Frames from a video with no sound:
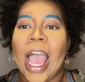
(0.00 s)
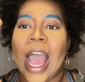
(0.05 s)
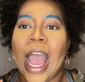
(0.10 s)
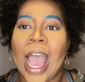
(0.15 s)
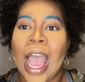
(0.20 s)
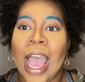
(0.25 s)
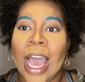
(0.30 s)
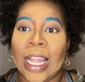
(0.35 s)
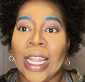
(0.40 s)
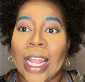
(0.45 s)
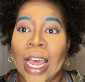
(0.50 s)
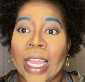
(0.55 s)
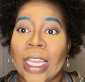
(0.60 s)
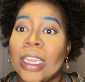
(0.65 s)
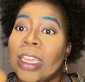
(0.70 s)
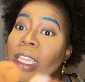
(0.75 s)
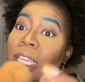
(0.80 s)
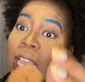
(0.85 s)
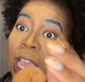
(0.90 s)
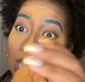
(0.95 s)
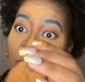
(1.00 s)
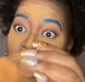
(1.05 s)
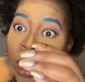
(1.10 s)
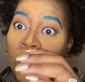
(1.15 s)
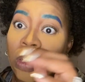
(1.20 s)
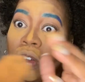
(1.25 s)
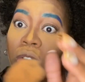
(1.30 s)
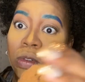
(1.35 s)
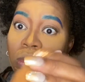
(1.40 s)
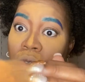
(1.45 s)
I like the
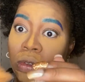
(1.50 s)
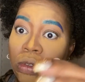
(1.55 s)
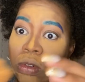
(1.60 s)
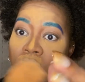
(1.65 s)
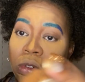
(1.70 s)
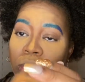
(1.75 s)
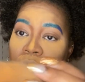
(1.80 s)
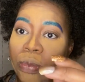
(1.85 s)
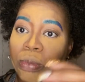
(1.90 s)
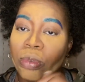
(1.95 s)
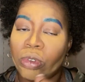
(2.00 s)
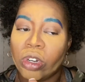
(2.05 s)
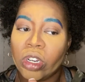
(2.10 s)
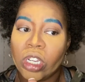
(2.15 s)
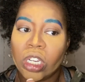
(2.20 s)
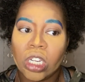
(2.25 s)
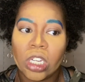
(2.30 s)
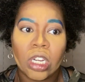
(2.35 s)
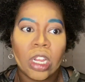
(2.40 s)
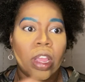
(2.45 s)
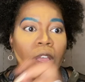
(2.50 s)
angle brush